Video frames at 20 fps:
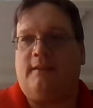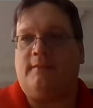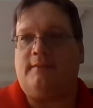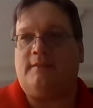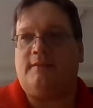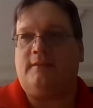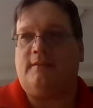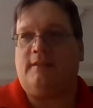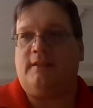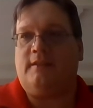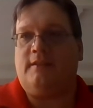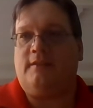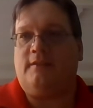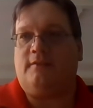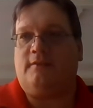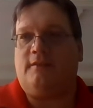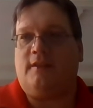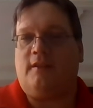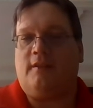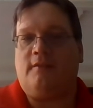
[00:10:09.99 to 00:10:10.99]
so that
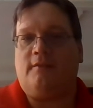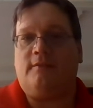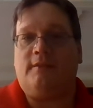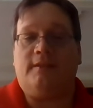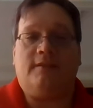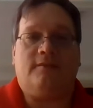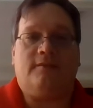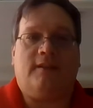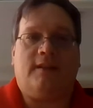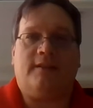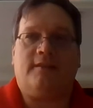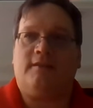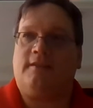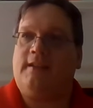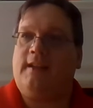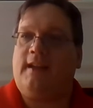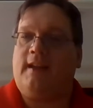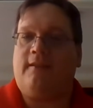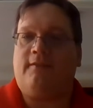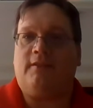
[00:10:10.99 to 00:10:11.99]
you'll know, and you'll
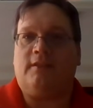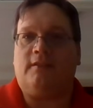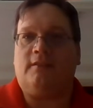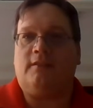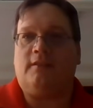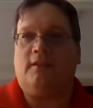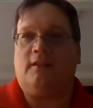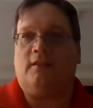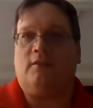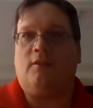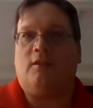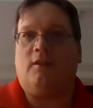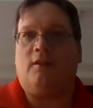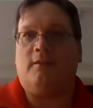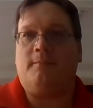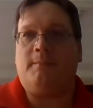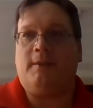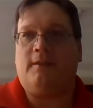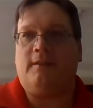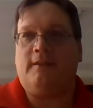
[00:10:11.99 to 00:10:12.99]
actually have a
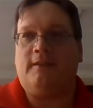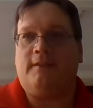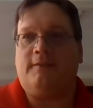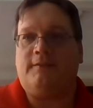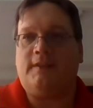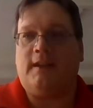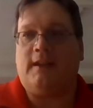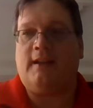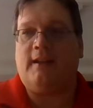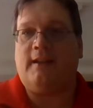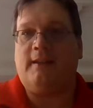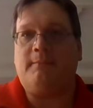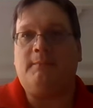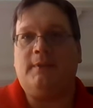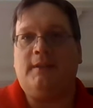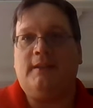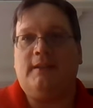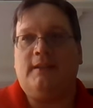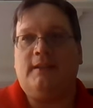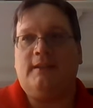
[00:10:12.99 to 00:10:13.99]
long period of
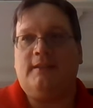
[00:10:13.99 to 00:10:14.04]
time